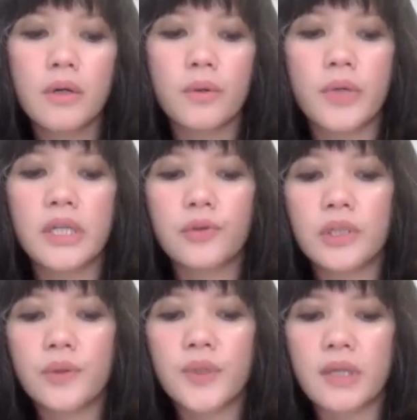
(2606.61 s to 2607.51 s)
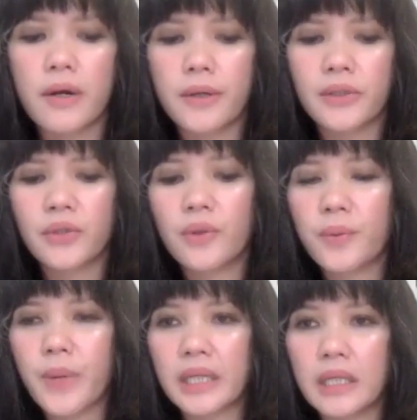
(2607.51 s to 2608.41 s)
who introduced her to
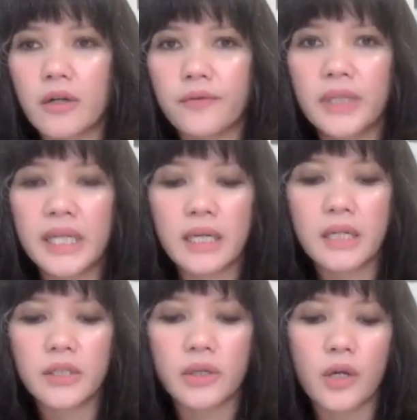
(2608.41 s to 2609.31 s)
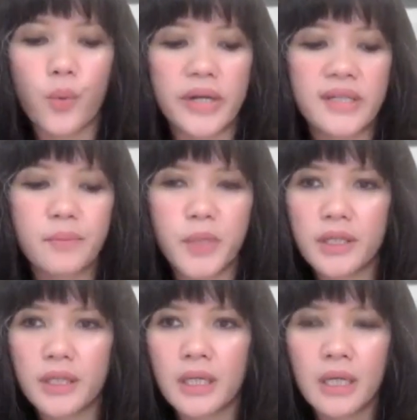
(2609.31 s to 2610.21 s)
the writing of Linda Tehewai
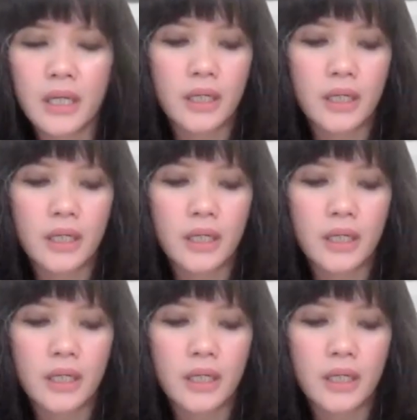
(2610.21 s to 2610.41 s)
Smith,